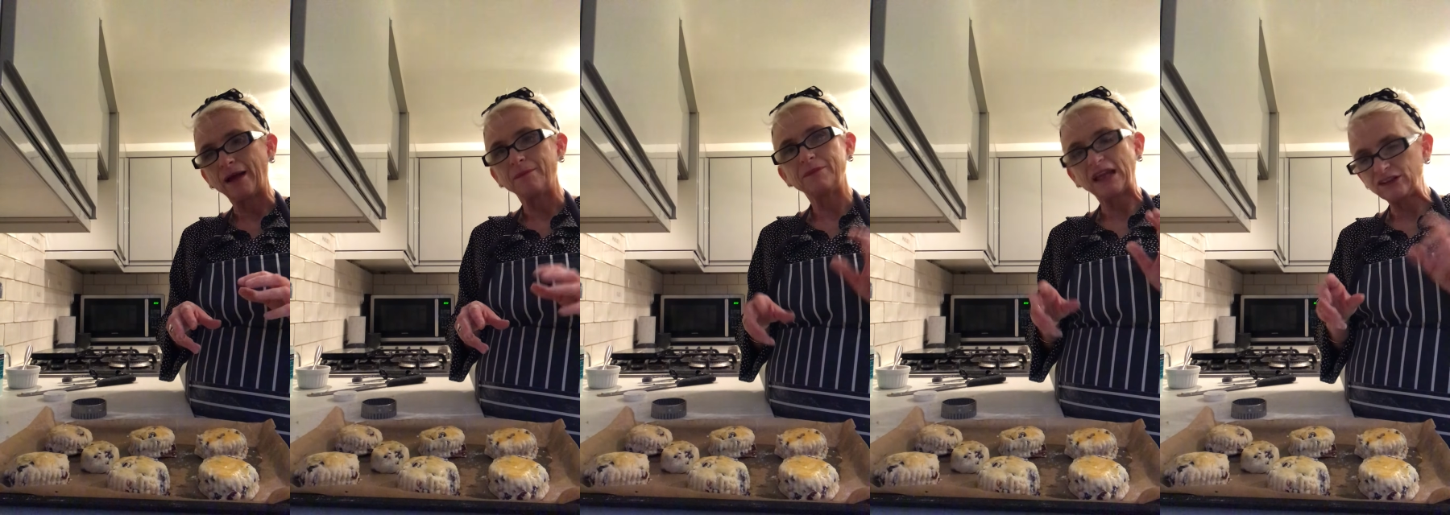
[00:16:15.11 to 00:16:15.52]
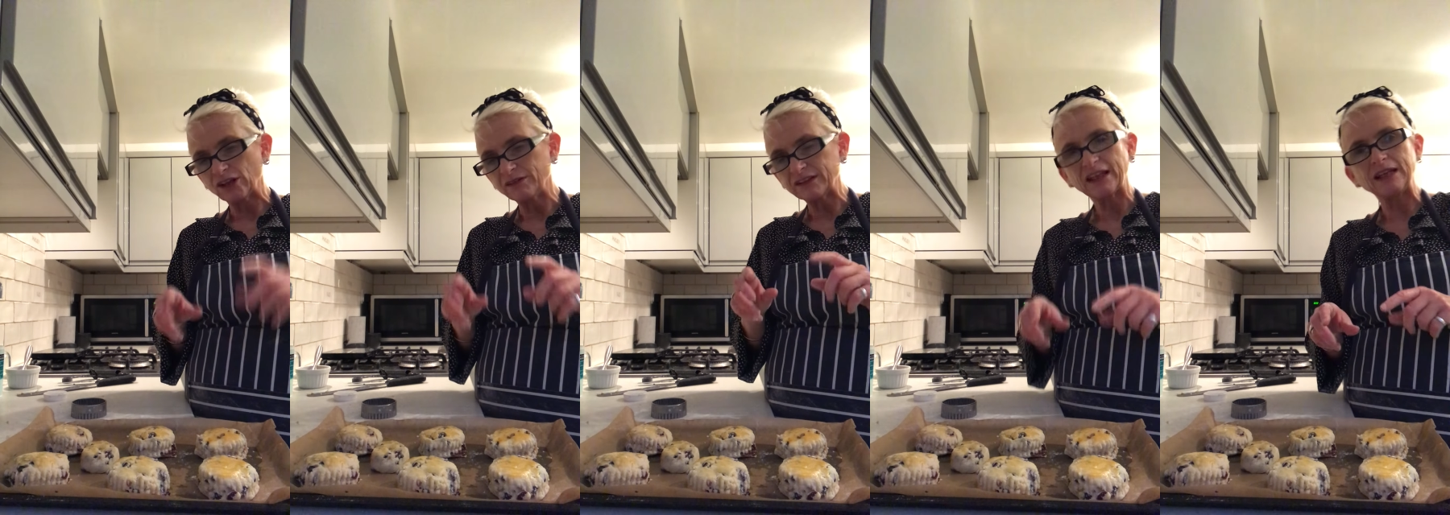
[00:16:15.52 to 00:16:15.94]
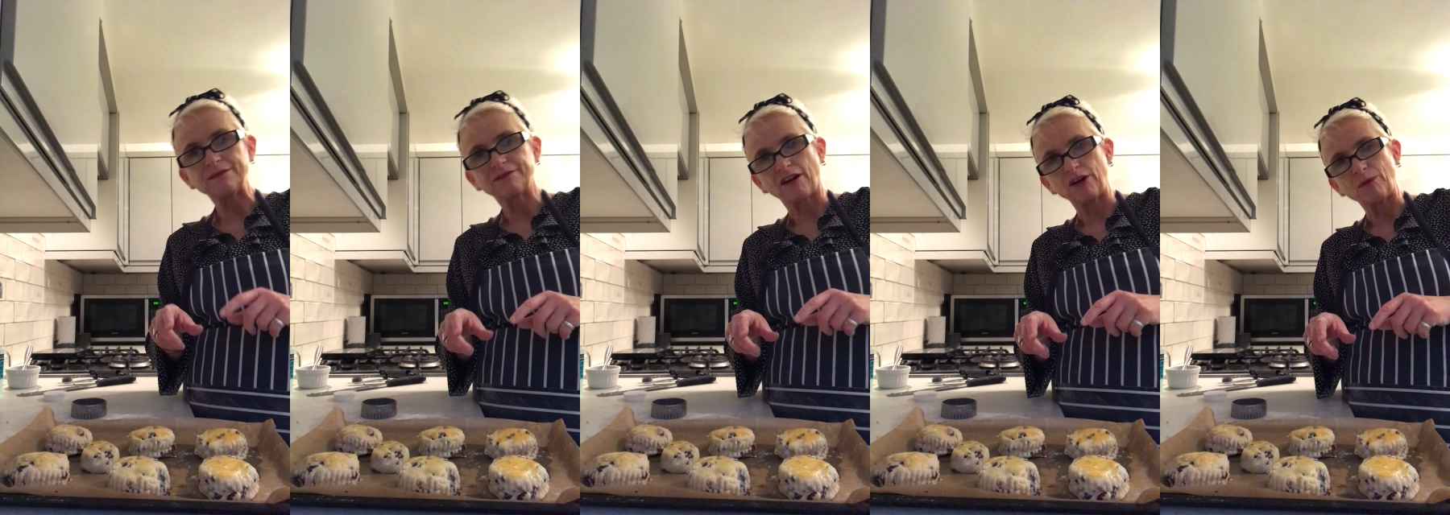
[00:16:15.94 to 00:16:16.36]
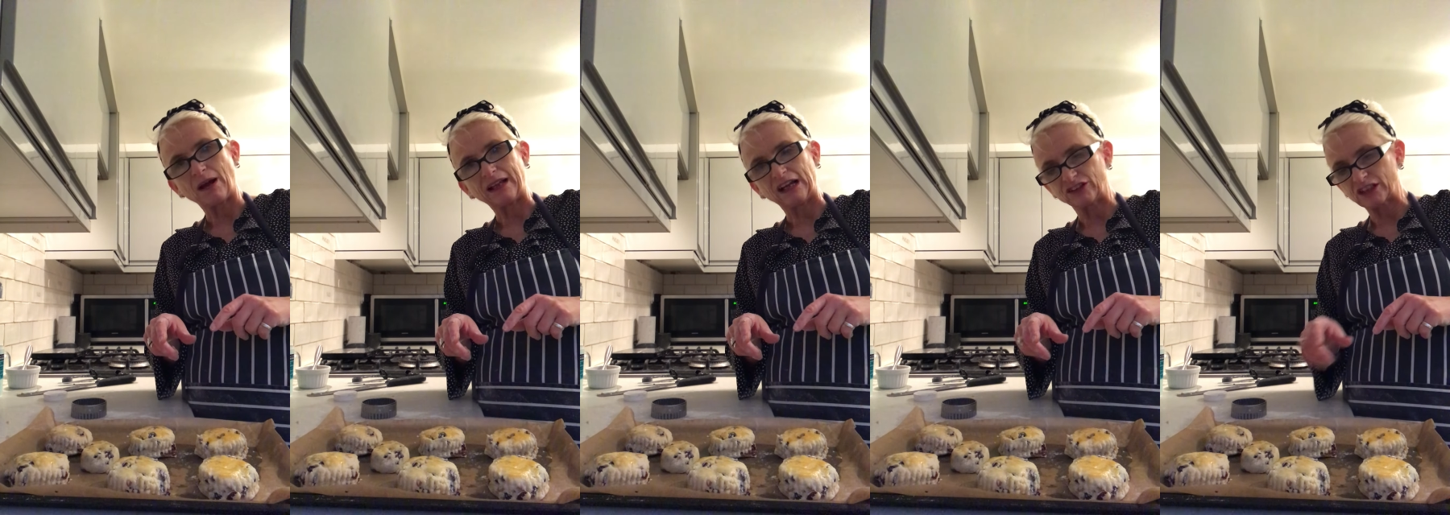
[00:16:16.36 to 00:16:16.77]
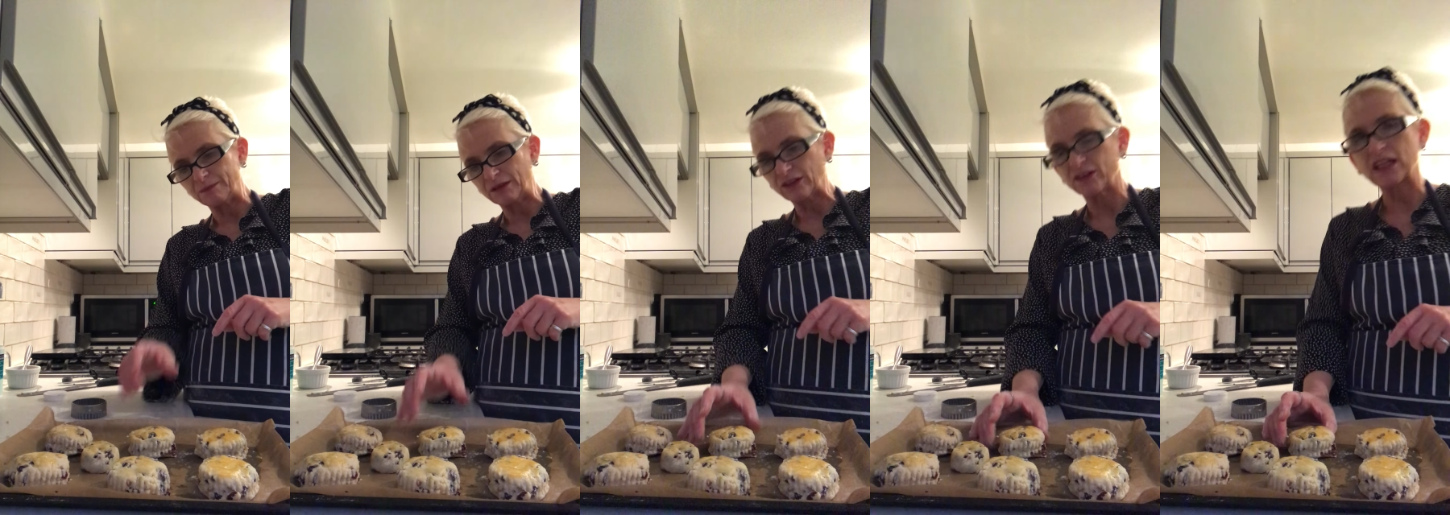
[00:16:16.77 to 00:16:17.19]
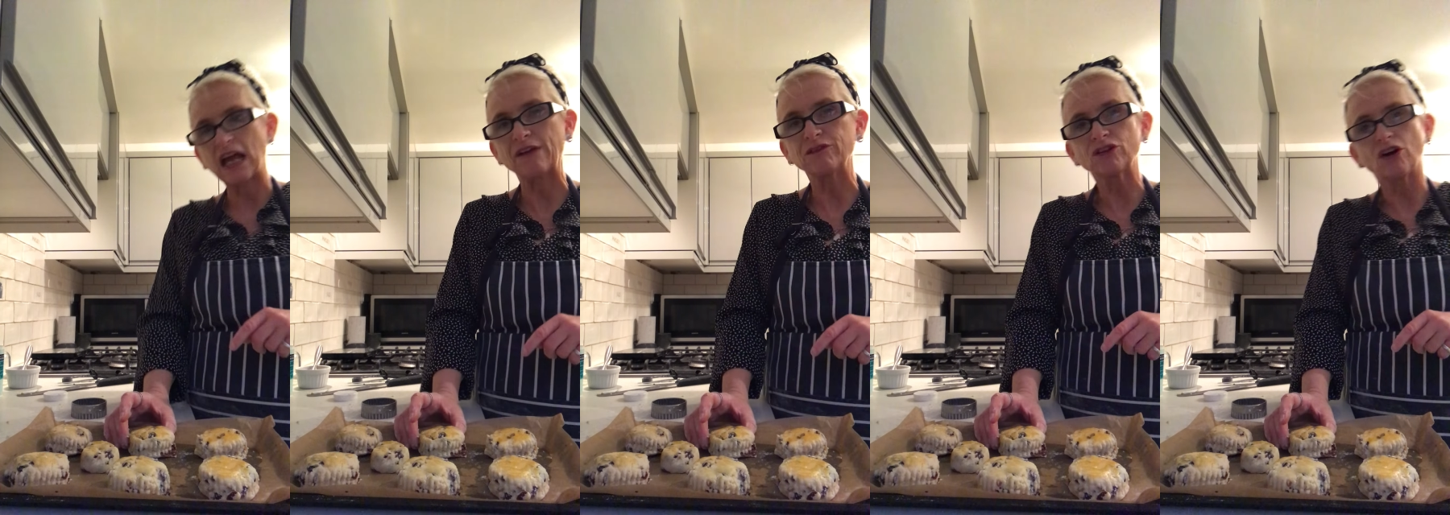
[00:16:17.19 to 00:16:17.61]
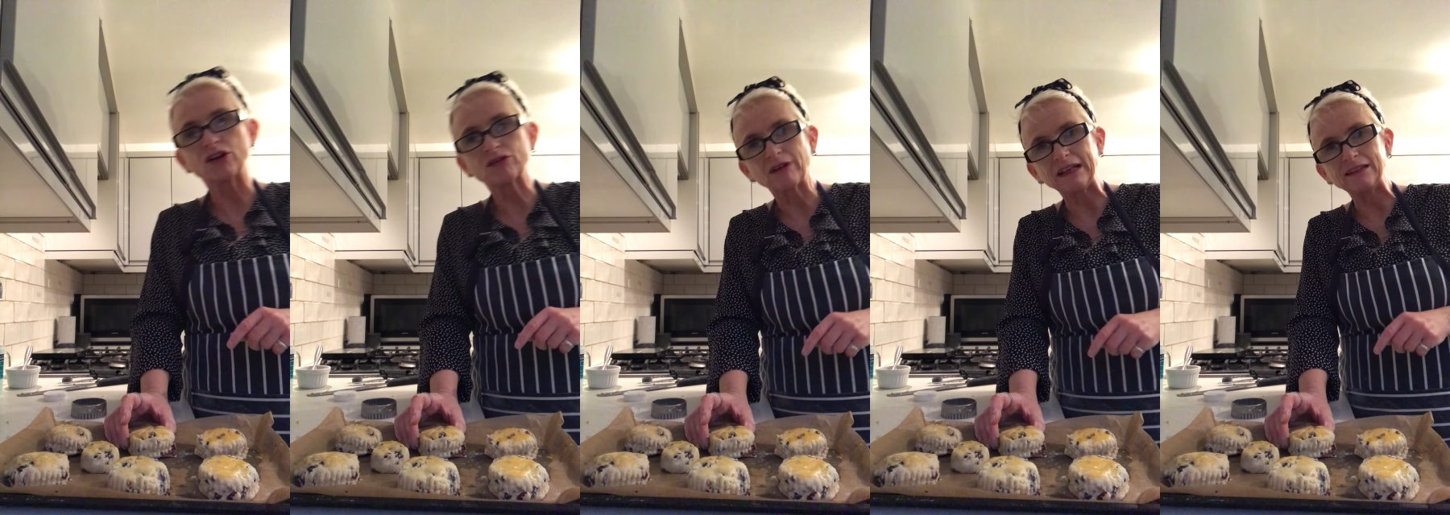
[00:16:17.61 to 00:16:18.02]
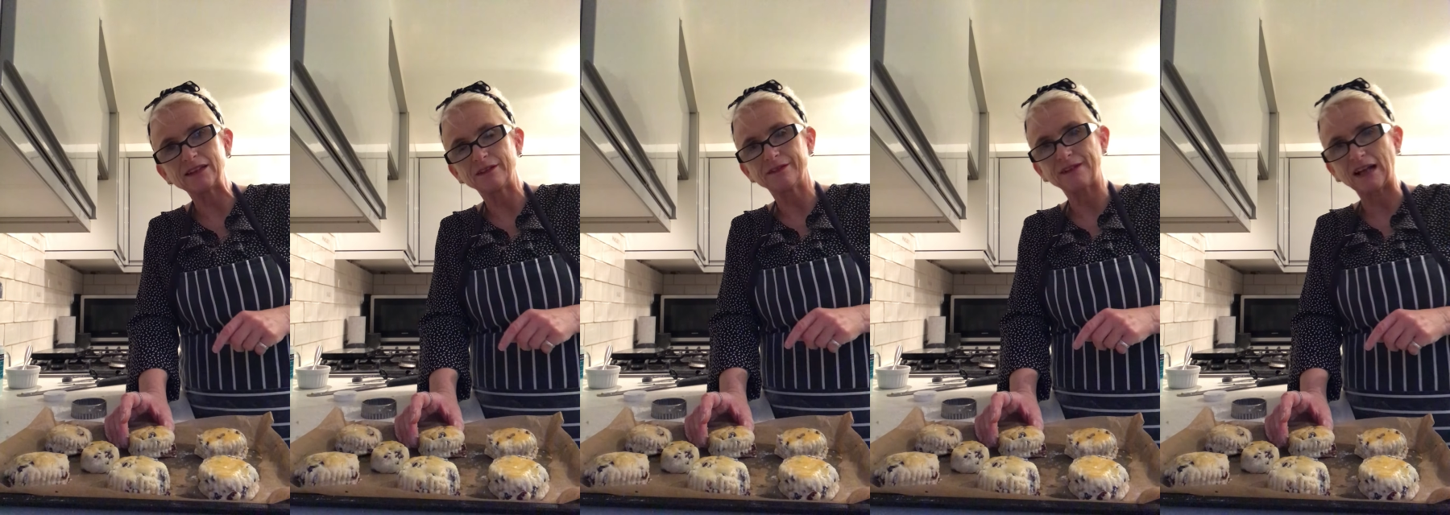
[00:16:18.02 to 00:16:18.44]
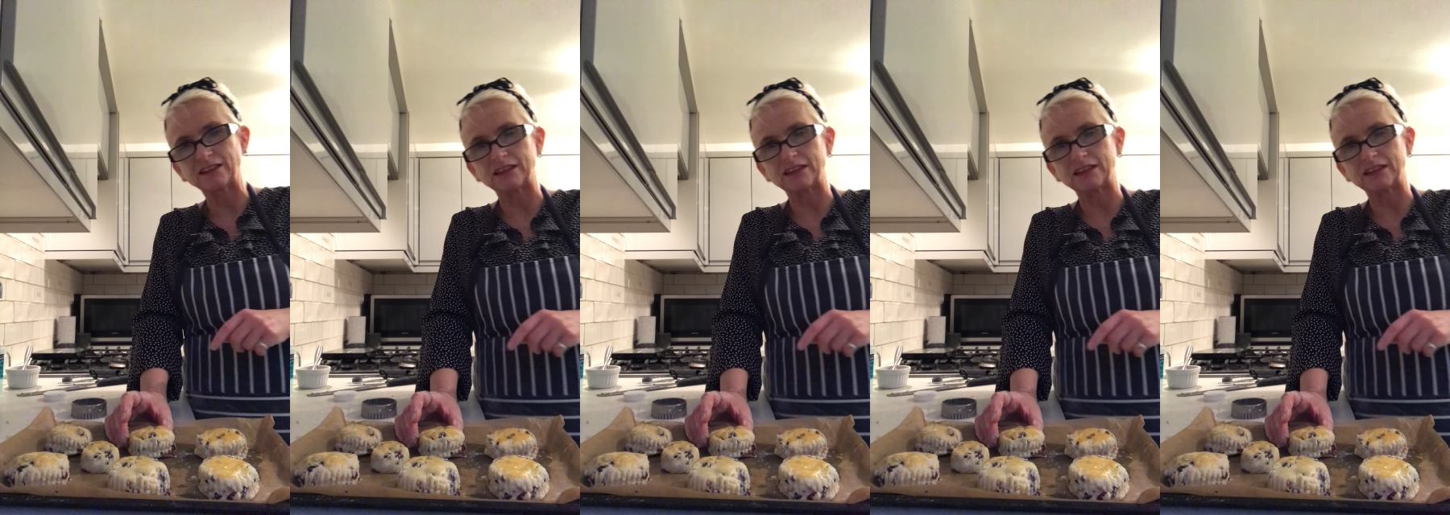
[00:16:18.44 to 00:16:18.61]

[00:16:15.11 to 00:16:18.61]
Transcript: They don't keep very well actually, because they haven't got a great deal of fat